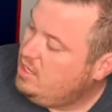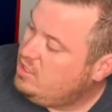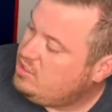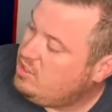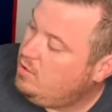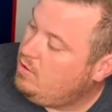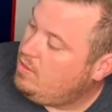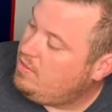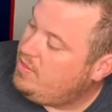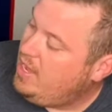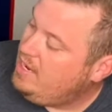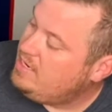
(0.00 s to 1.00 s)
so
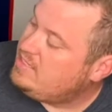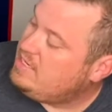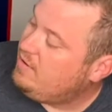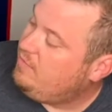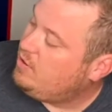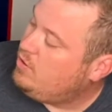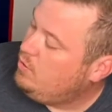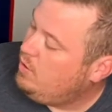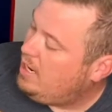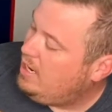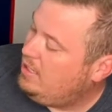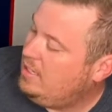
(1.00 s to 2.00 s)
that is definitely cool
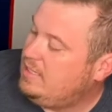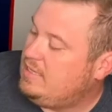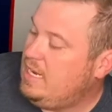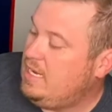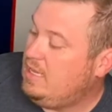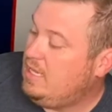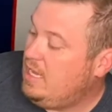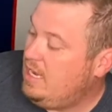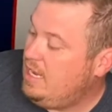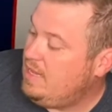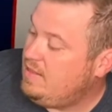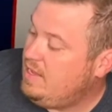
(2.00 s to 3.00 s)
i like that a
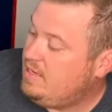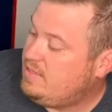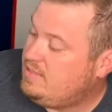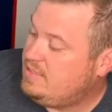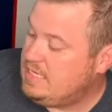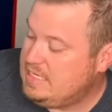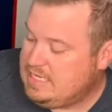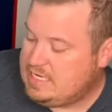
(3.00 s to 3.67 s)
lot and that's that,